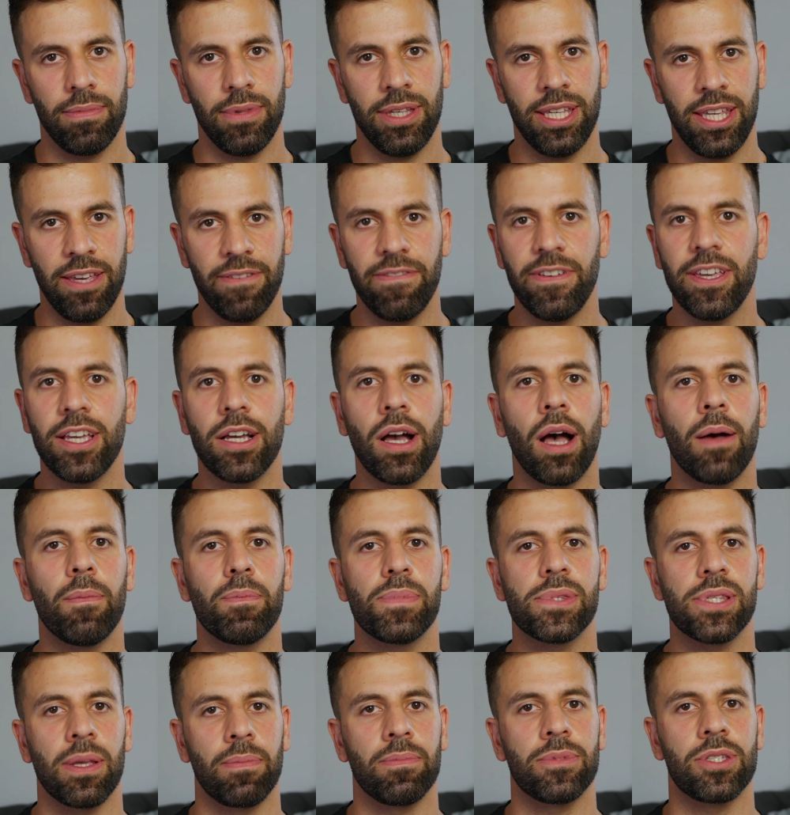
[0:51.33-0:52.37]
giving up
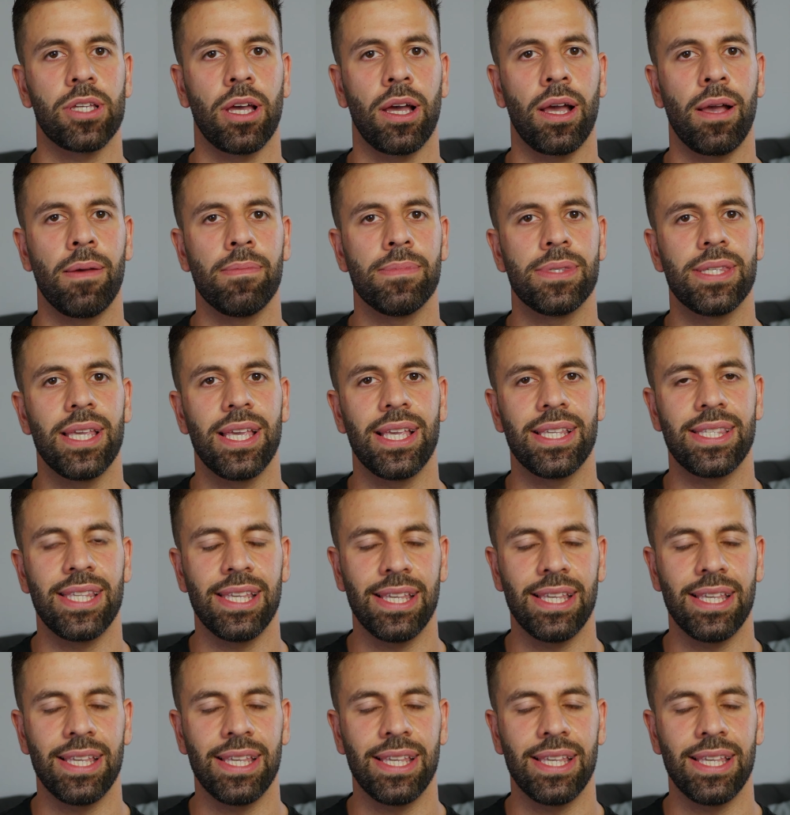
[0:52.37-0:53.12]
sometimes is